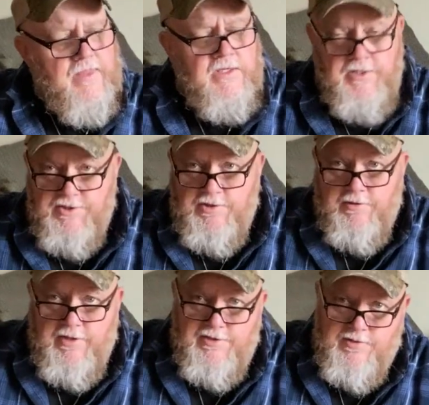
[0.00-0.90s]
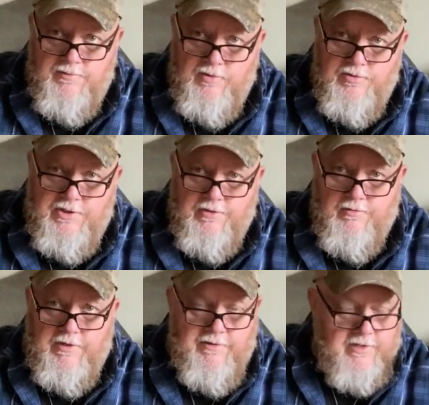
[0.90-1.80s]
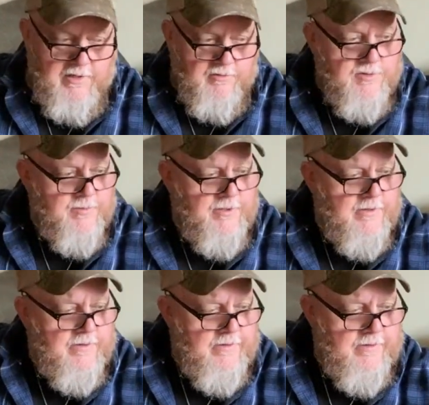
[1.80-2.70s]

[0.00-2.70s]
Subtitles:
It still gets some use here around the house, but